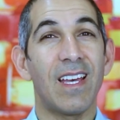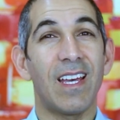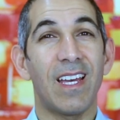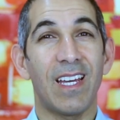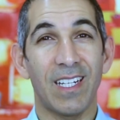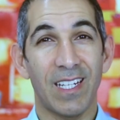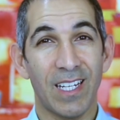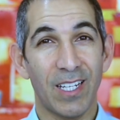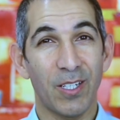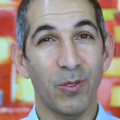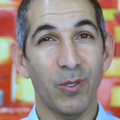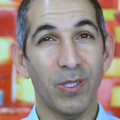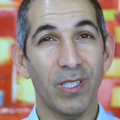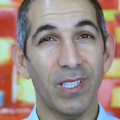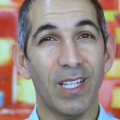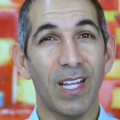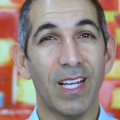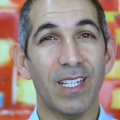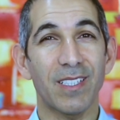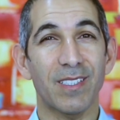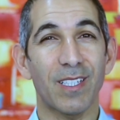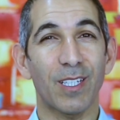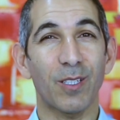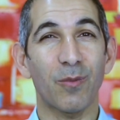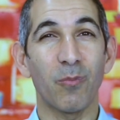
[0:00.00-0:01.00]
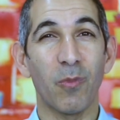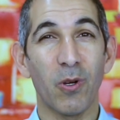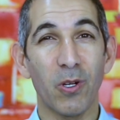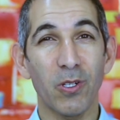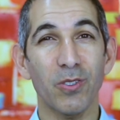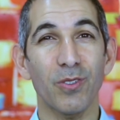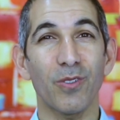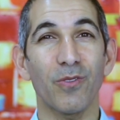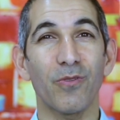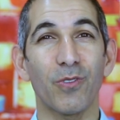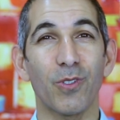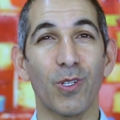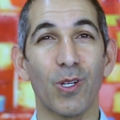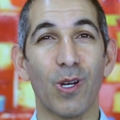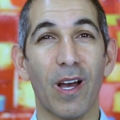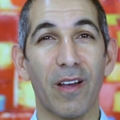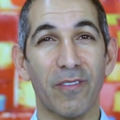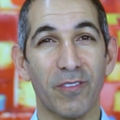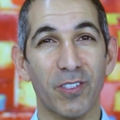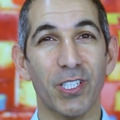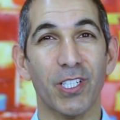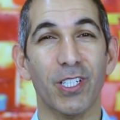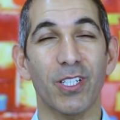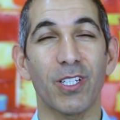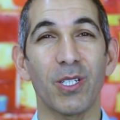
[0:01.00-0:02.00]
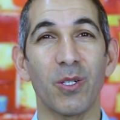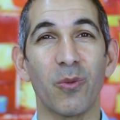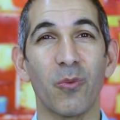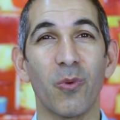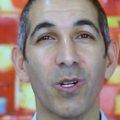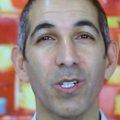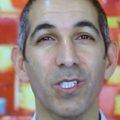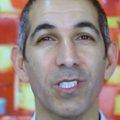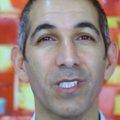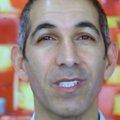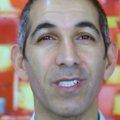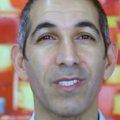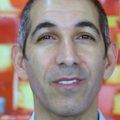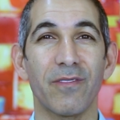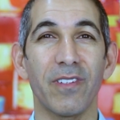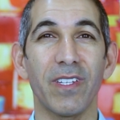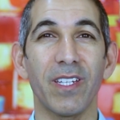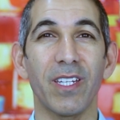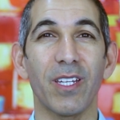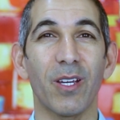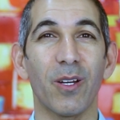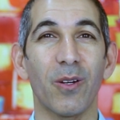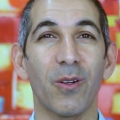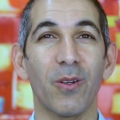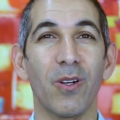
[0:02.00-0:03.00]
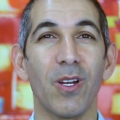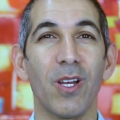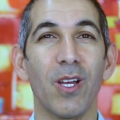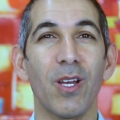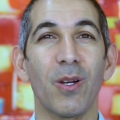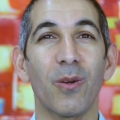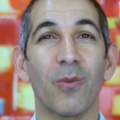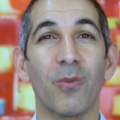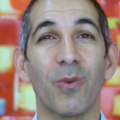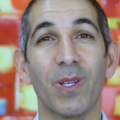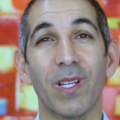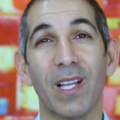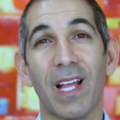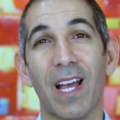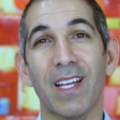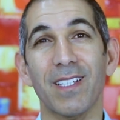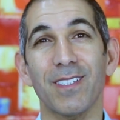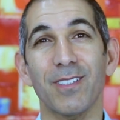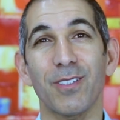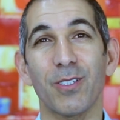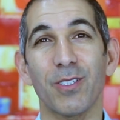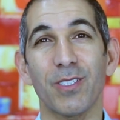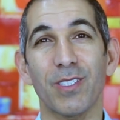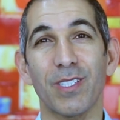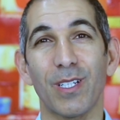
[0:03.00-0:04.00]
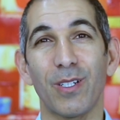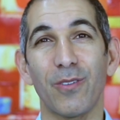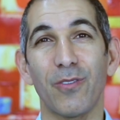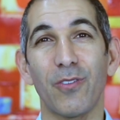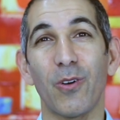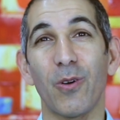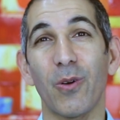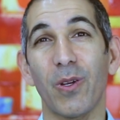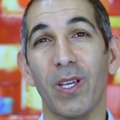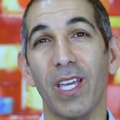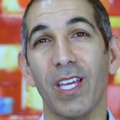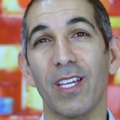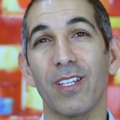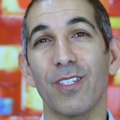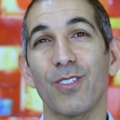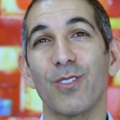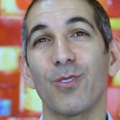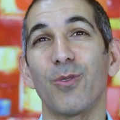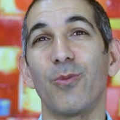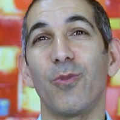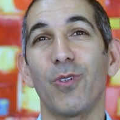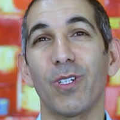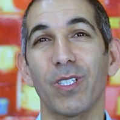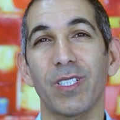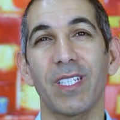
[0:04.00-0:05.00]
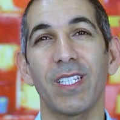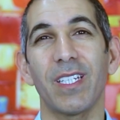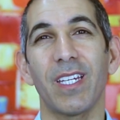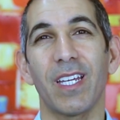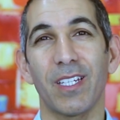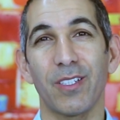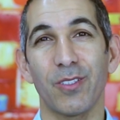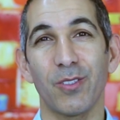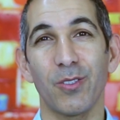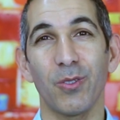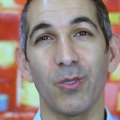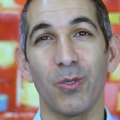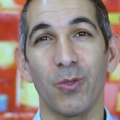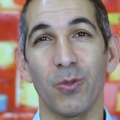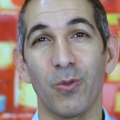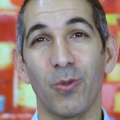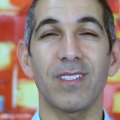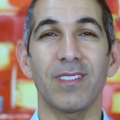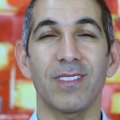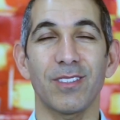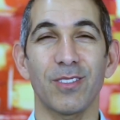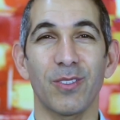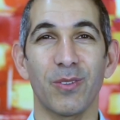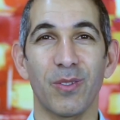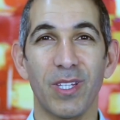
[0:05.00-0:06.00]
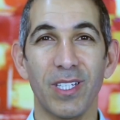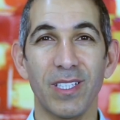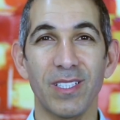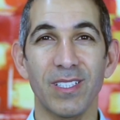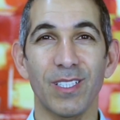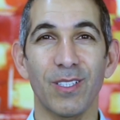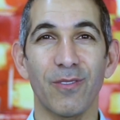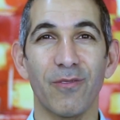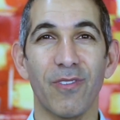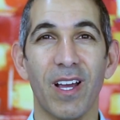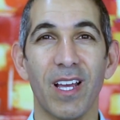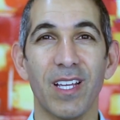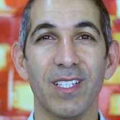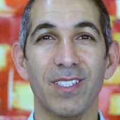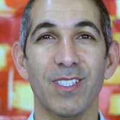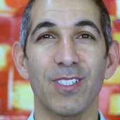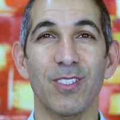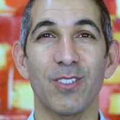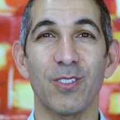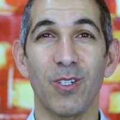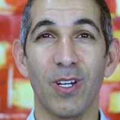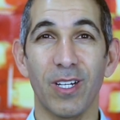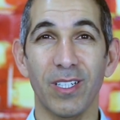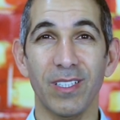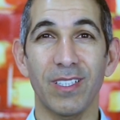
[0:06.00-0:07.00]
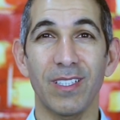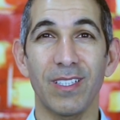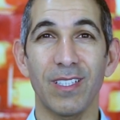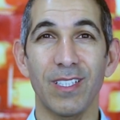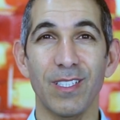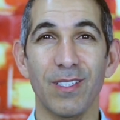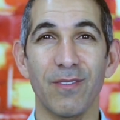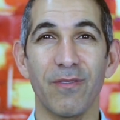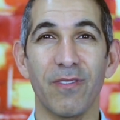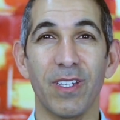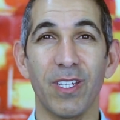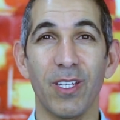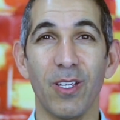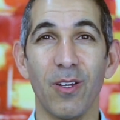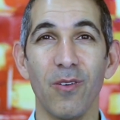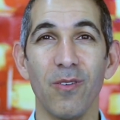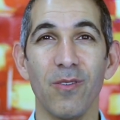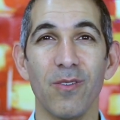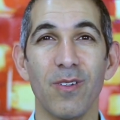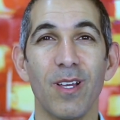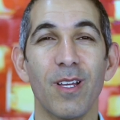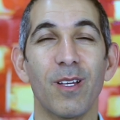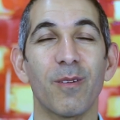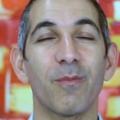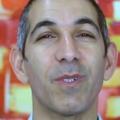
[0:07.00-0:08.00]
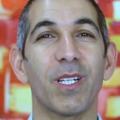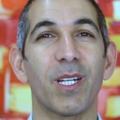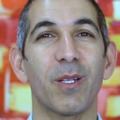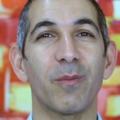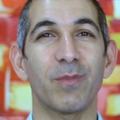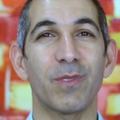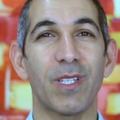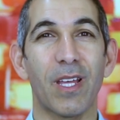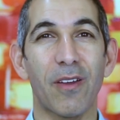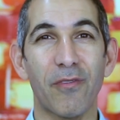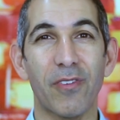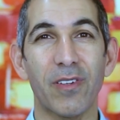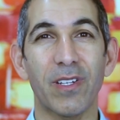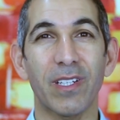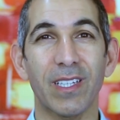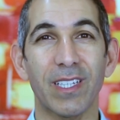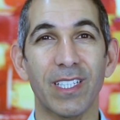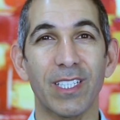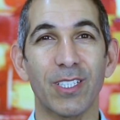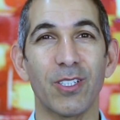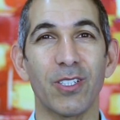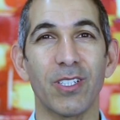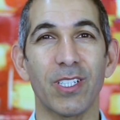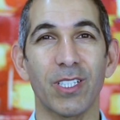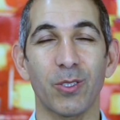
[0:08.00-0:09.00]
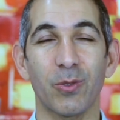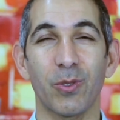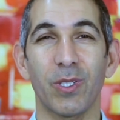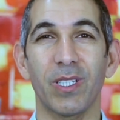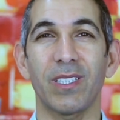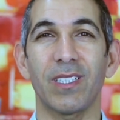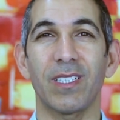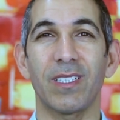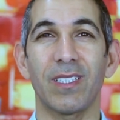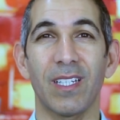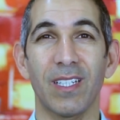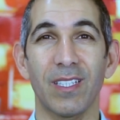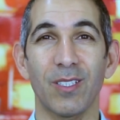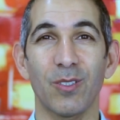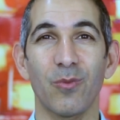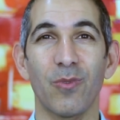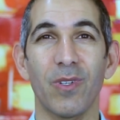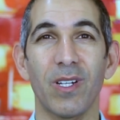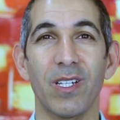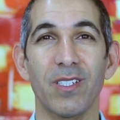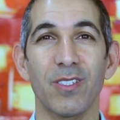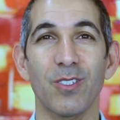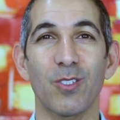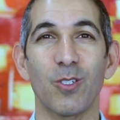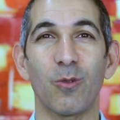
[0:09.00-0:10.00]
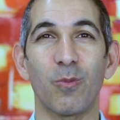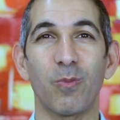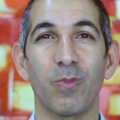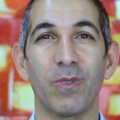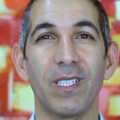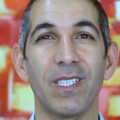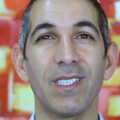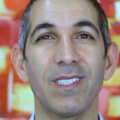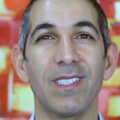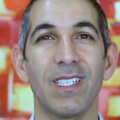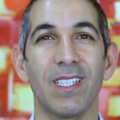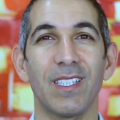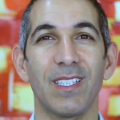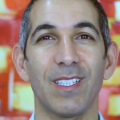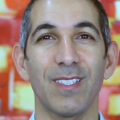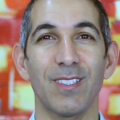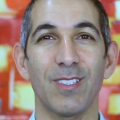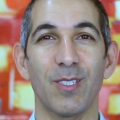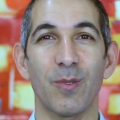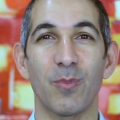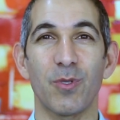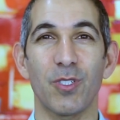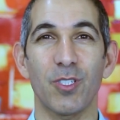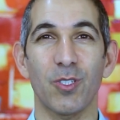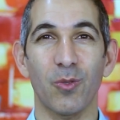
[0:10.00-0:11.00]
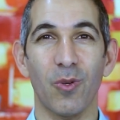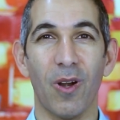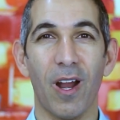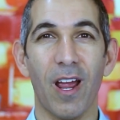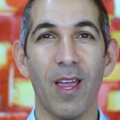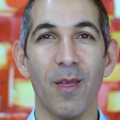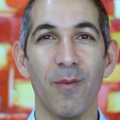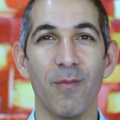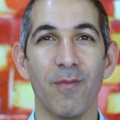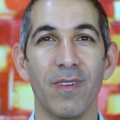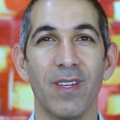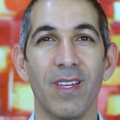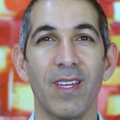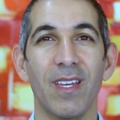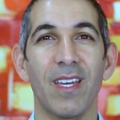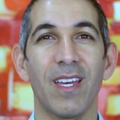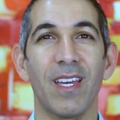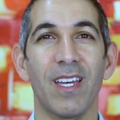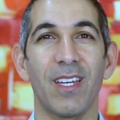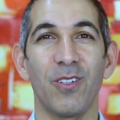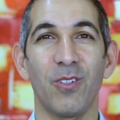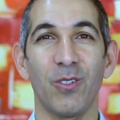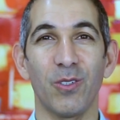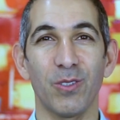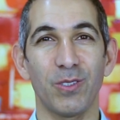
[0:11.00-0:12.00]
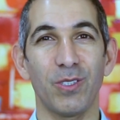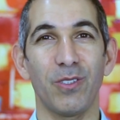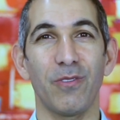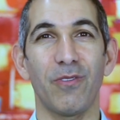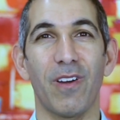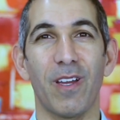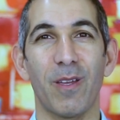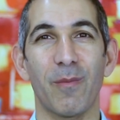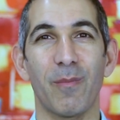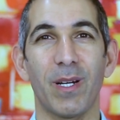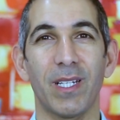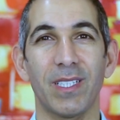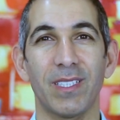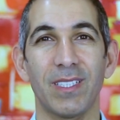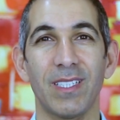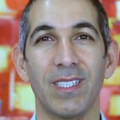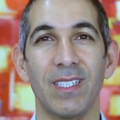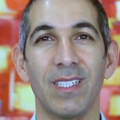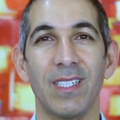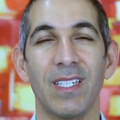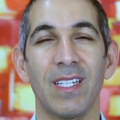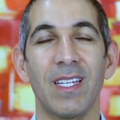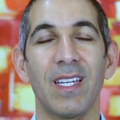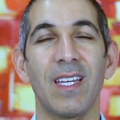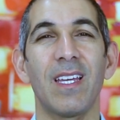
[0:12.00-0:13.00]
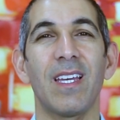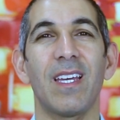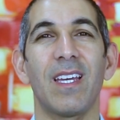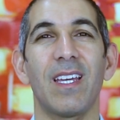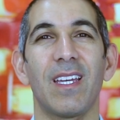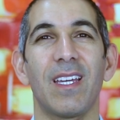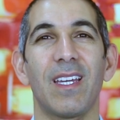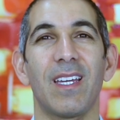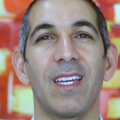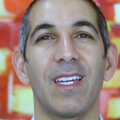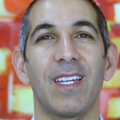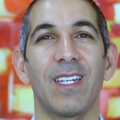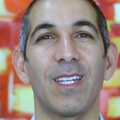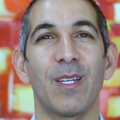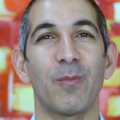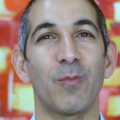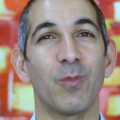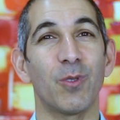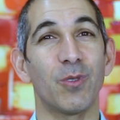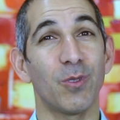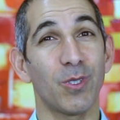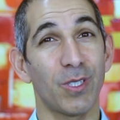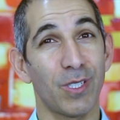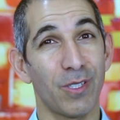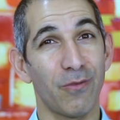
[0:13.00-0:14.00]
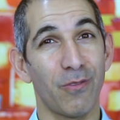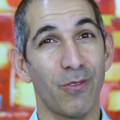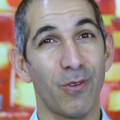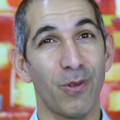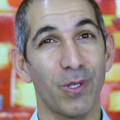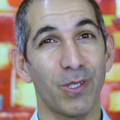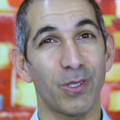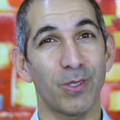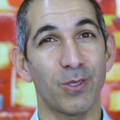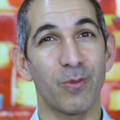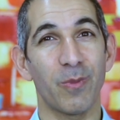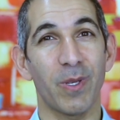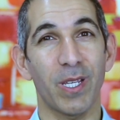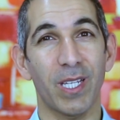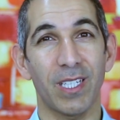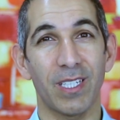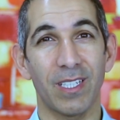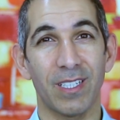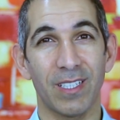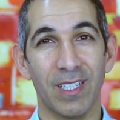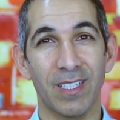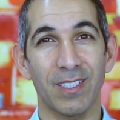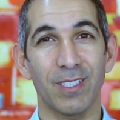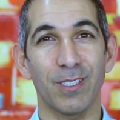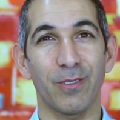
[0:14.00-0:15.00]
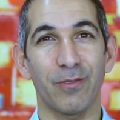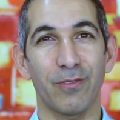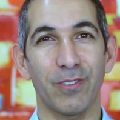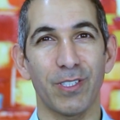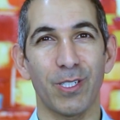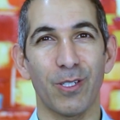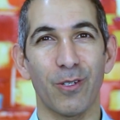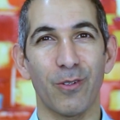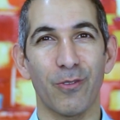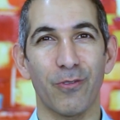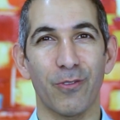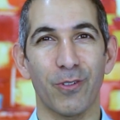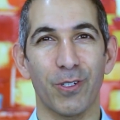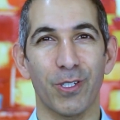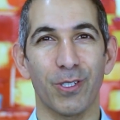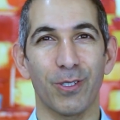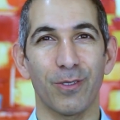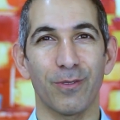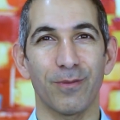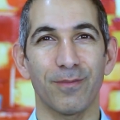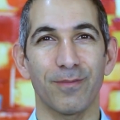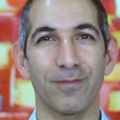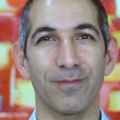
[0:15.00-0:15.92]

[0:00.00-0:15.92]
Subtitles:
And I realize that most of you, after you're going to watch this video, will ask yourself, okay, so what can I do? So this advice is not in this video, but I'm definitely going to create another one. So please hit the subscribe and notify button. And I'm looking forward to making another video for you.